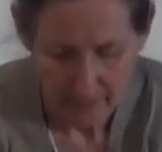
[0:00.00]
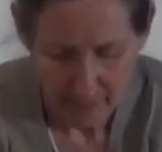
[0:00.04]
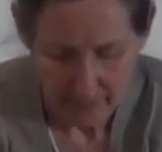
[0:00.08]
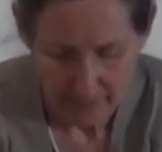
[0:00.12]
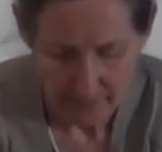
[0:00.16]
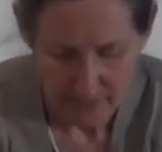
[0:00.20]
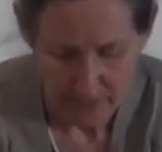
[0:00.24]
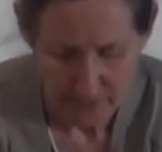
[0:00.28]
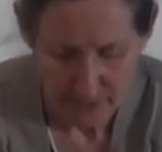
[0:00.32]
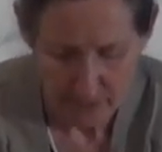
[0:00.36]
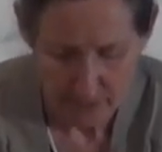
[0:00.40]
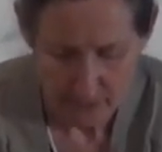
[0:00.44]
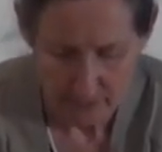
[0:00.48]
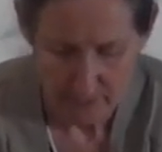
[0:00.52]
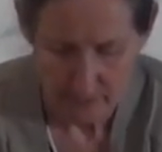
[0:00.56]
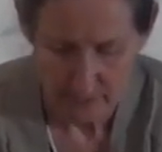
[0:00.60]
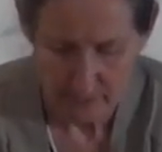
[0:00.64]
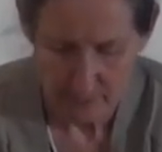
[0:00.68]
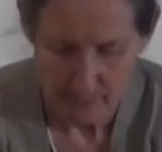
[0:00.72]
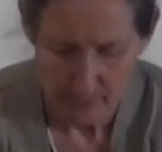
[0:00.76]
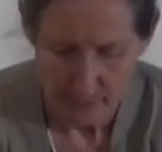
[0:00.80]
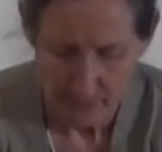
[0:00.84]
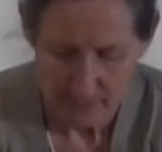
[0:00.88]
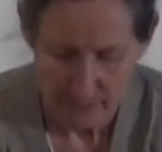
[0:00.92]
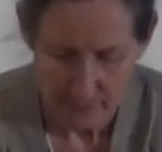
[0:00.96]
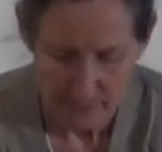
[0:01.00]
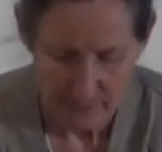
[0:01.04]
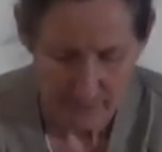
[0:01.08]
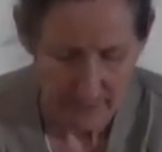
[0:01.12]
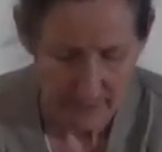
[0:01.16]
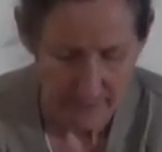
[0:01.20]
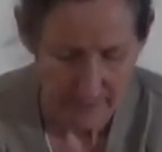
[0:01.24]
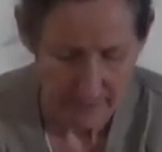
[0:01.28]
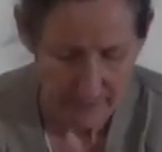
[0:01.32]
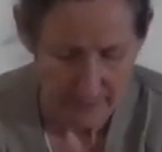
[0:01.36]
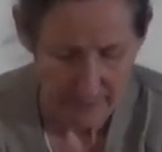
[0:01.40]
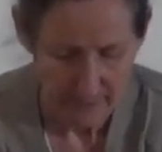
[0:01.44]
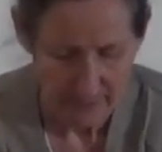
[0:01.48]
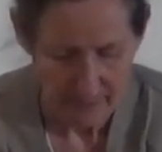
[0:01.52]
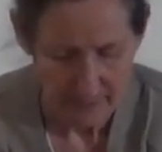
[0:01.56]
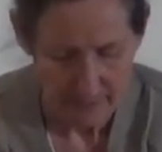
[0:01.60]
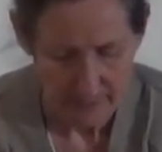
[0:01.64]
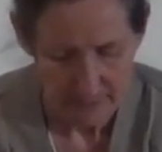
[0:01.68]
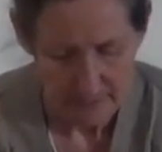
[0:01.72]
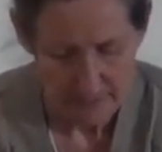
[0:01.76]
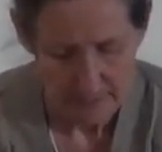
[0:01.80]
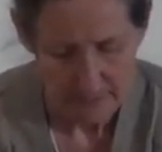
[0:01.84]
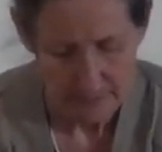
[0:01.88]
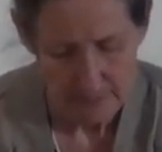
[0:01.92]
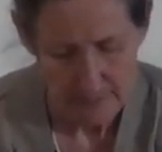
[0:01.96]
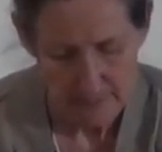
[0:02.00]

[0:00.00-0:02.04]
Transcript: and turn them over like that.